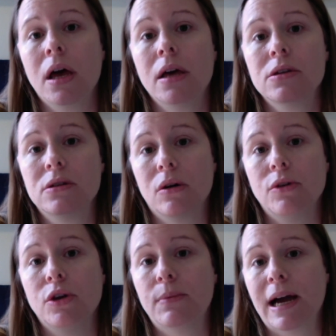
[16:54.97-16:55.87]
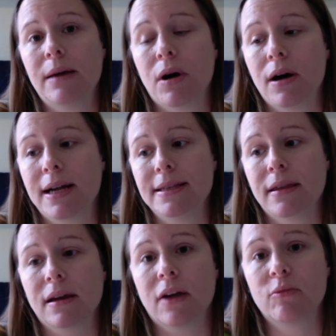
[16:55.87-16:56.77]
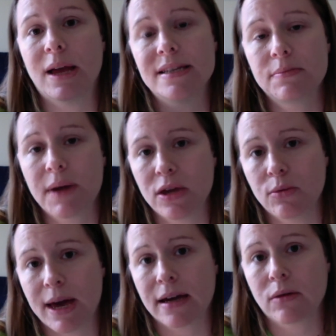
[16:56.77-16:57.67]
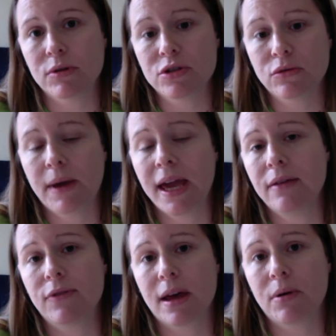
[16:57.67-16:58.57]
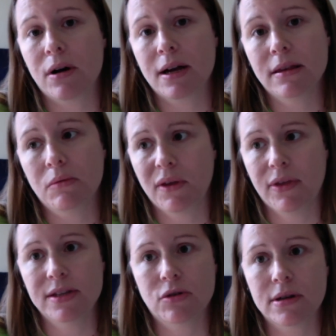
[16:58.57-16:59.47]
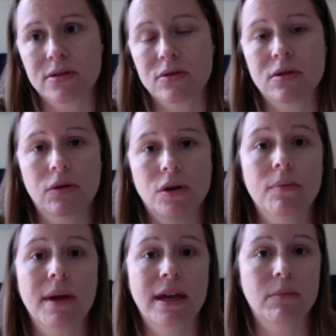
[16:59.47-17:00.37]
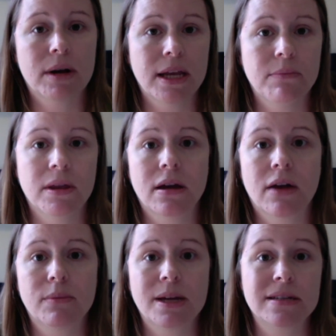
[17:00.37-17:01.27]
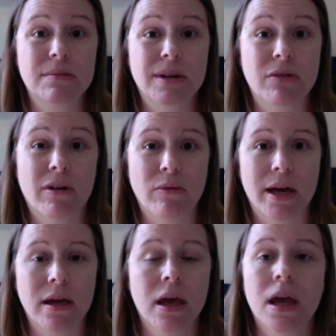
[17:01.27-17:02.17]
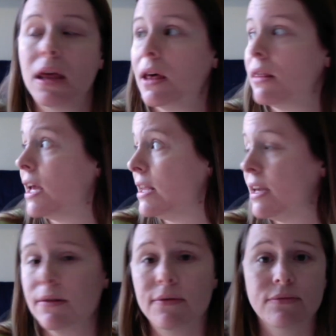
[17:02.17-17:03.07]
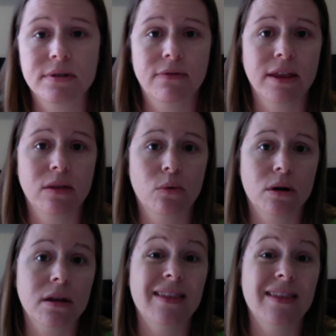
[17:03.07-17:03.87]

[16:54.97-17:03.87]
So you buy a bond and the government has to pay you back what you paid for that bond with interest. So you're making money, but the government gets the money right away that they need to fight the war.